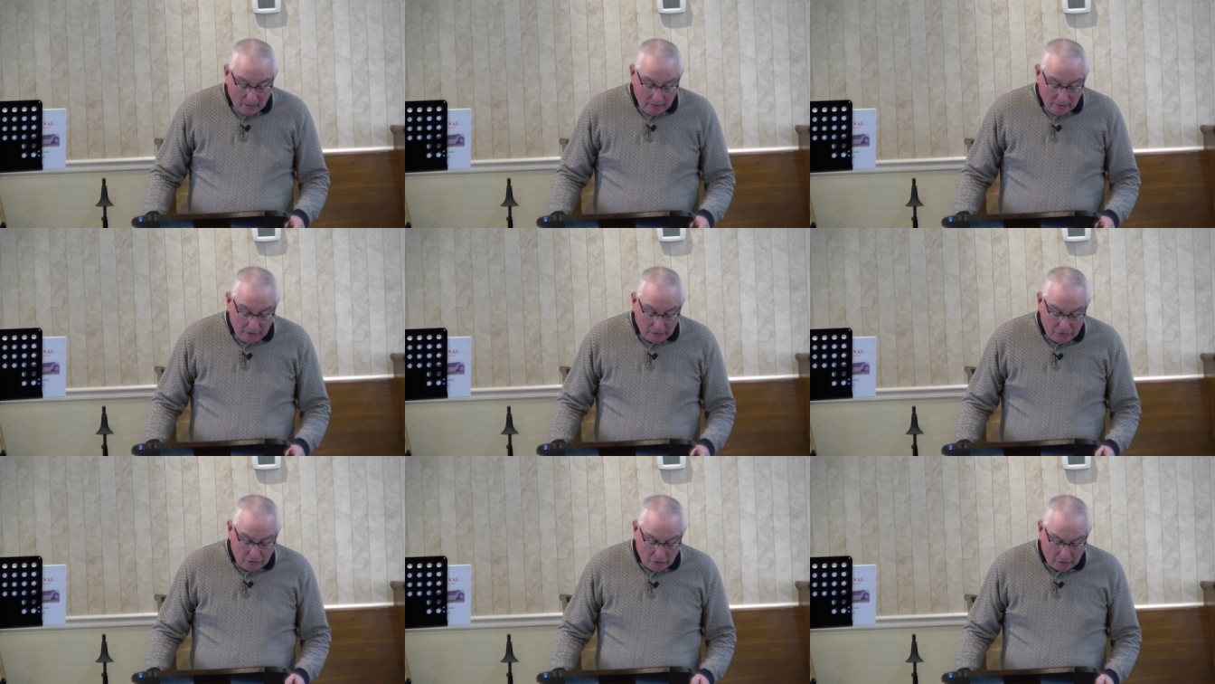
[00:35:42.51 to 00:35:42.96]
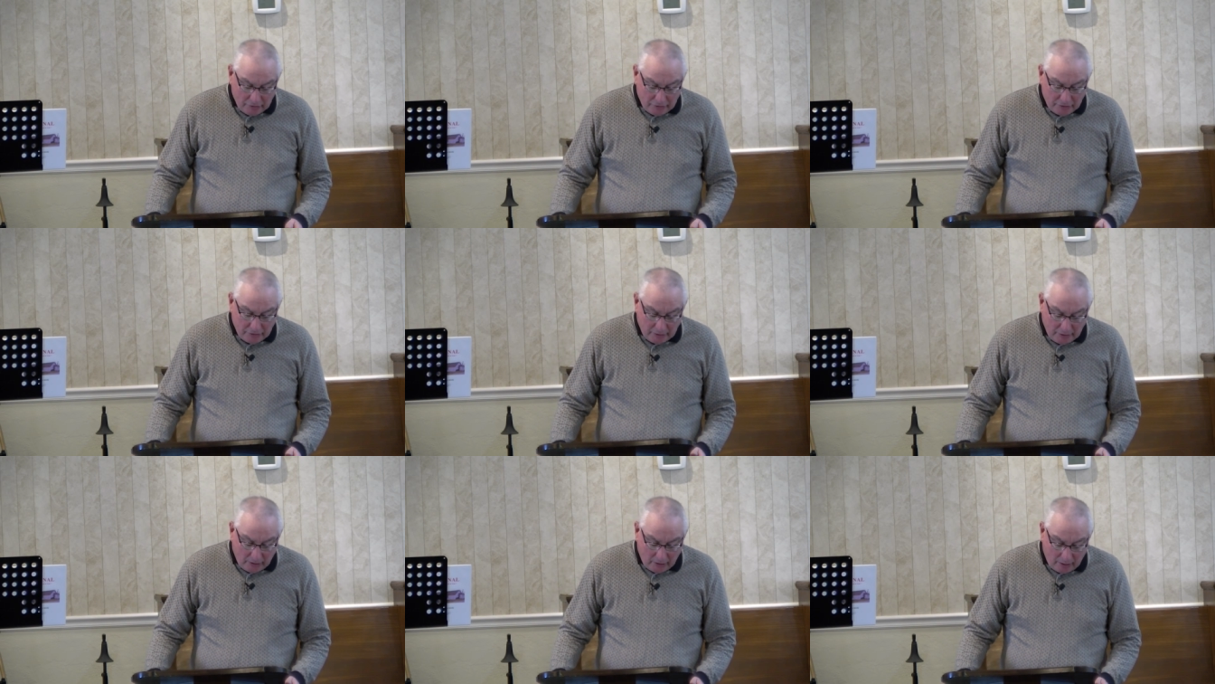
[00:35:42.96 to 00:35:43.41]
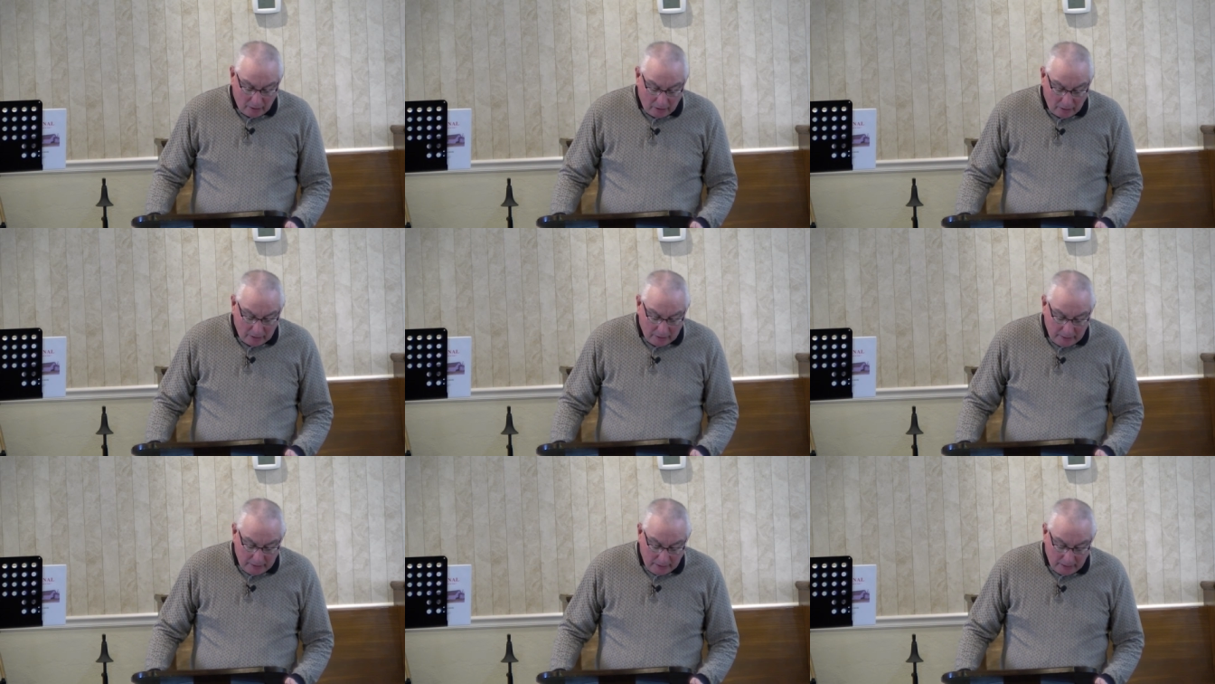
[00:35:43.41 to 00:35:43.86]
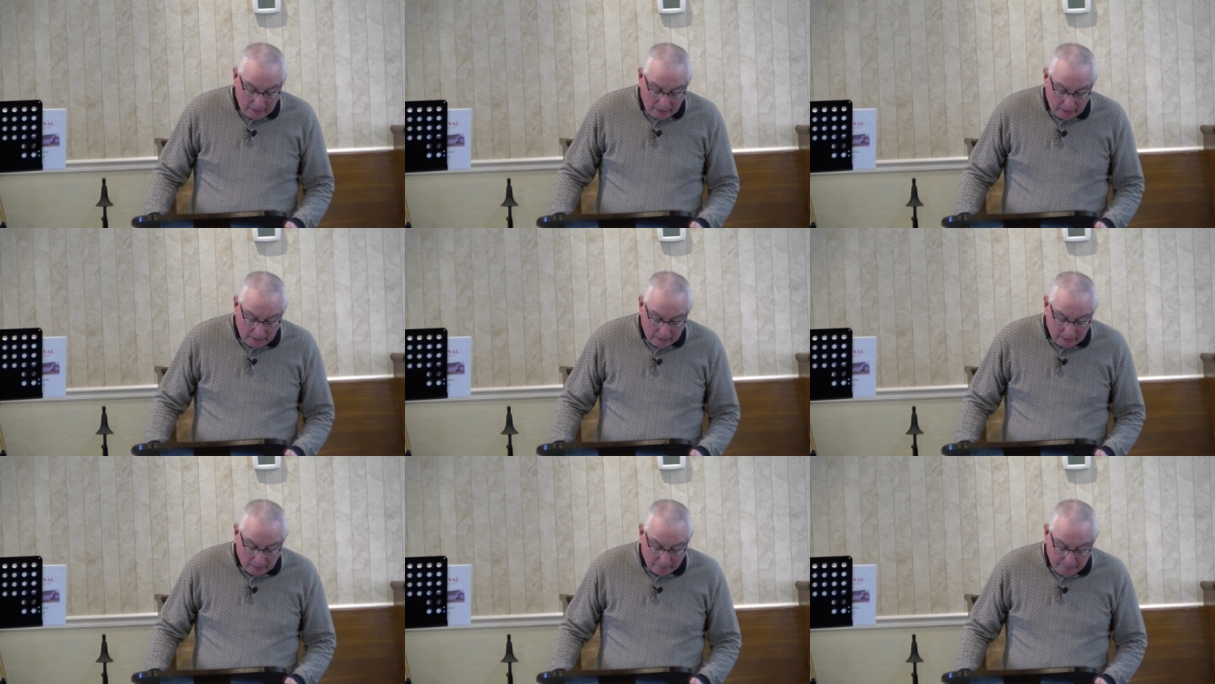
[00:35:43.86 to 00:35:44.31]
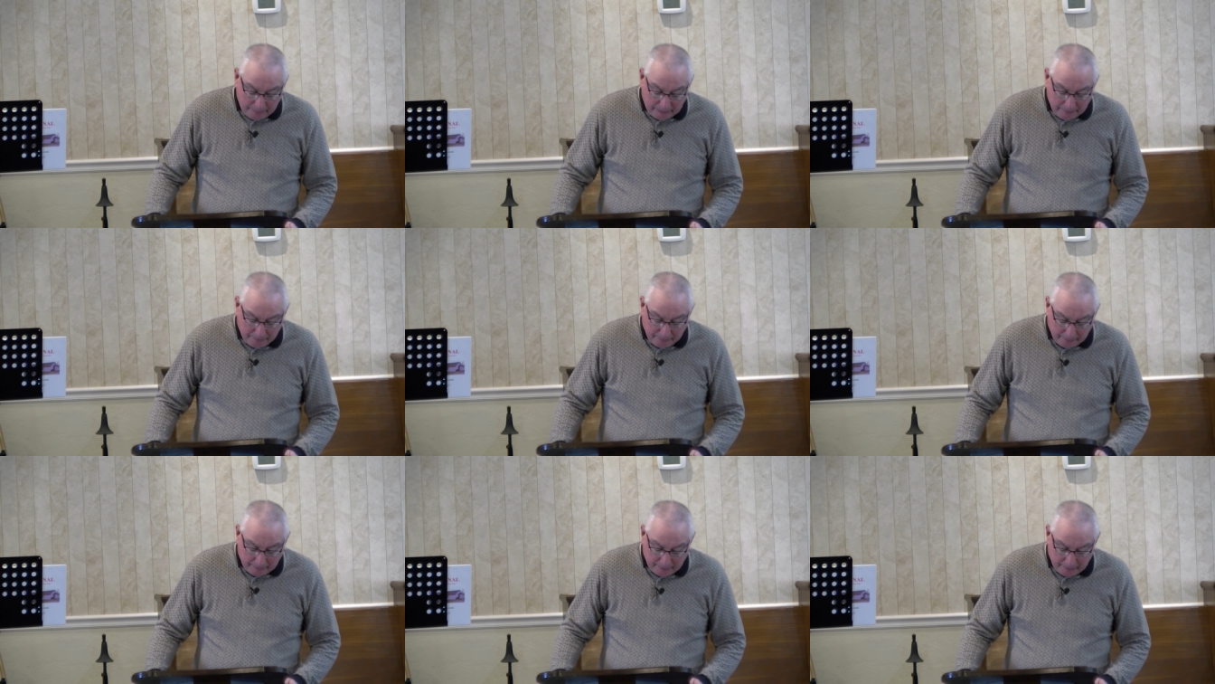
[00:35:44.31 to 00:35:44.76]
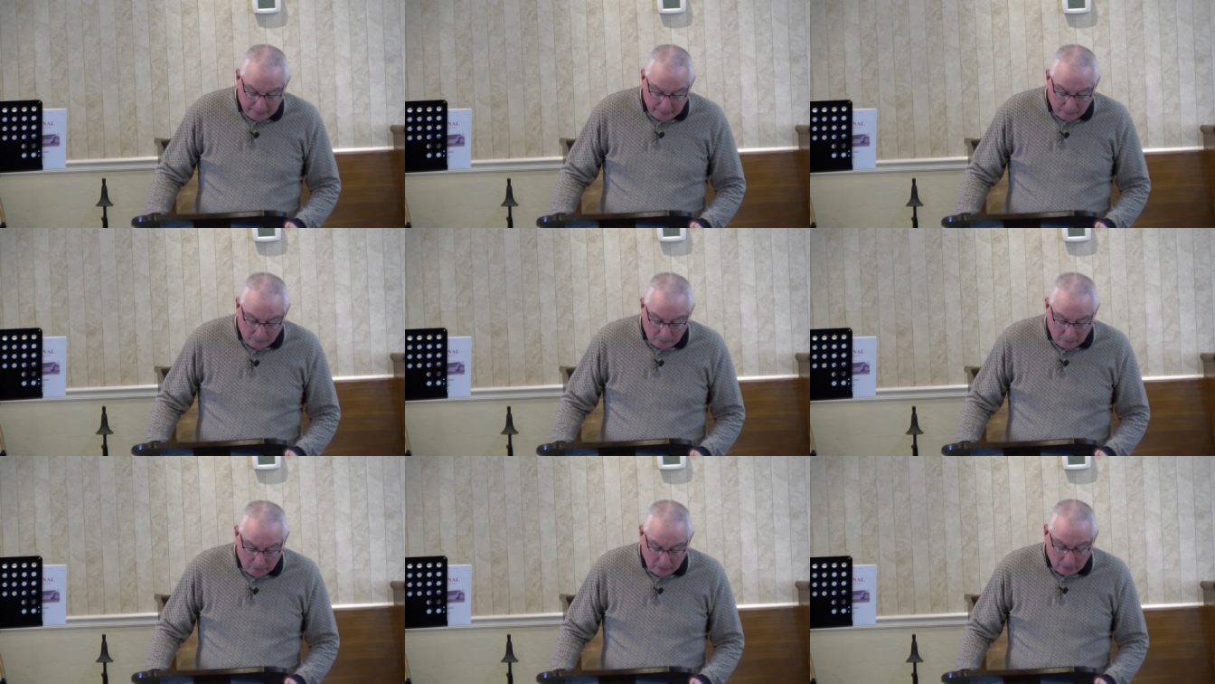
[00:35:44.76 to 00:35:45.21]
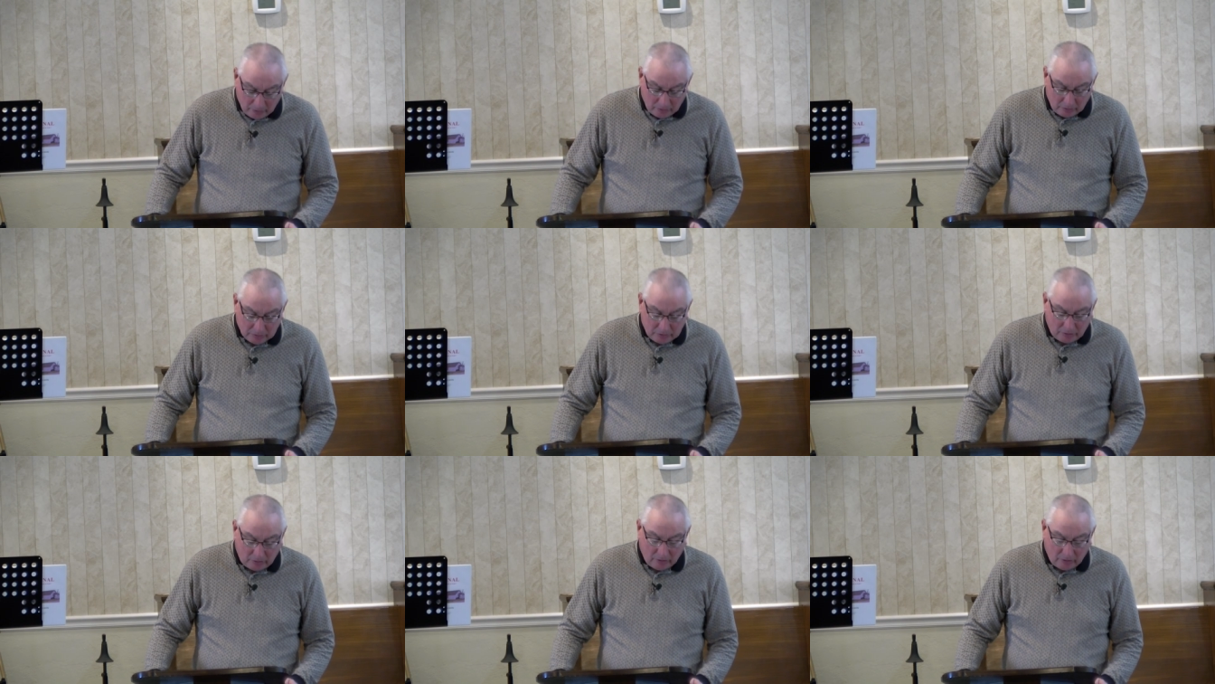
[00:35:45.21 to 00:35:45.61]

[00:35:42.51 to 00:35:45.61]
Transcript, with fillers: The church of God and the people of the world